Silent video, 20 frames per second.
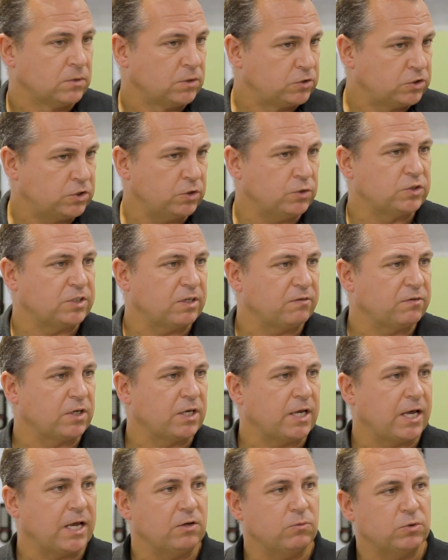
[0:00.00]

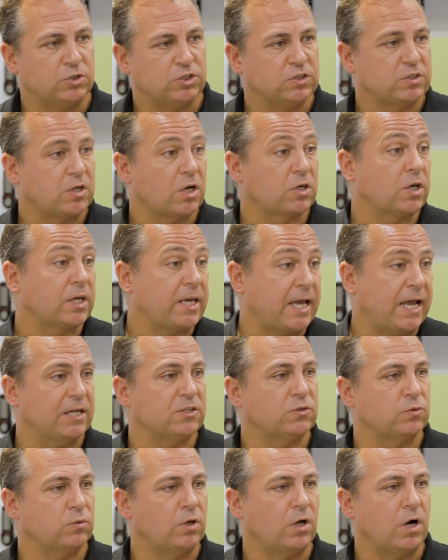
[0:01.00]
27K, which is like a
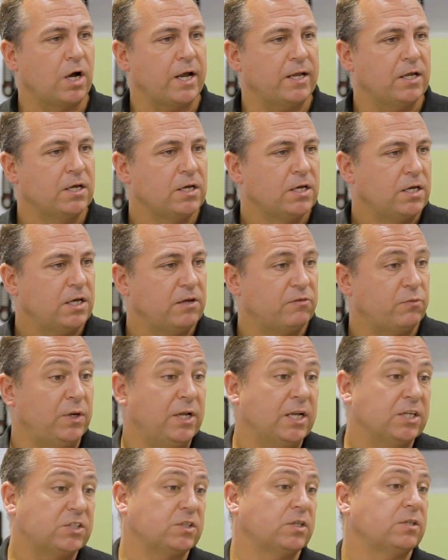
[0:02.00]
candle light. If we
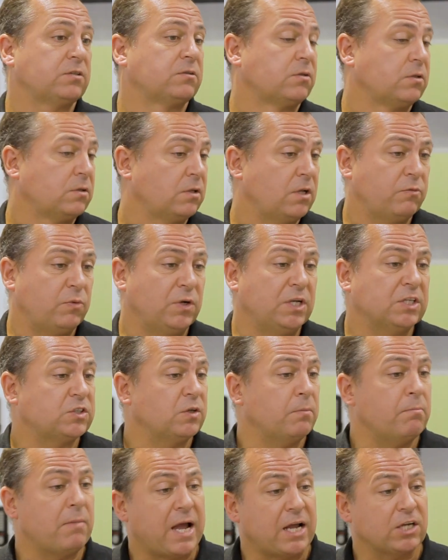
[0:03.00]
lit a if we lit
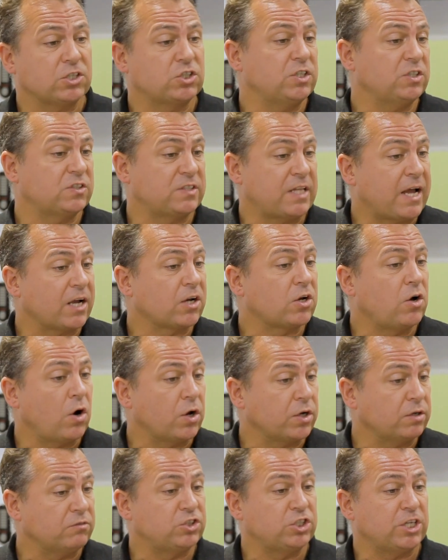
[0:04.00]
a match, it's that
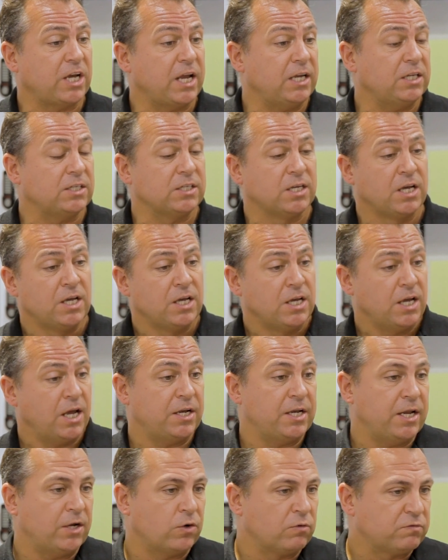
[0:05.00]
kind of shade.
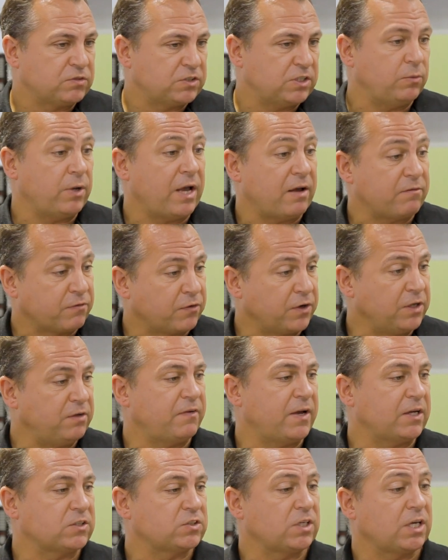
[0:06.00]
And then obviously we have
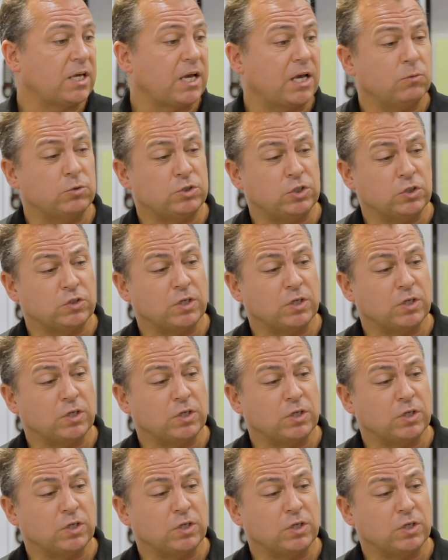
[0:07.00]
3000K, which is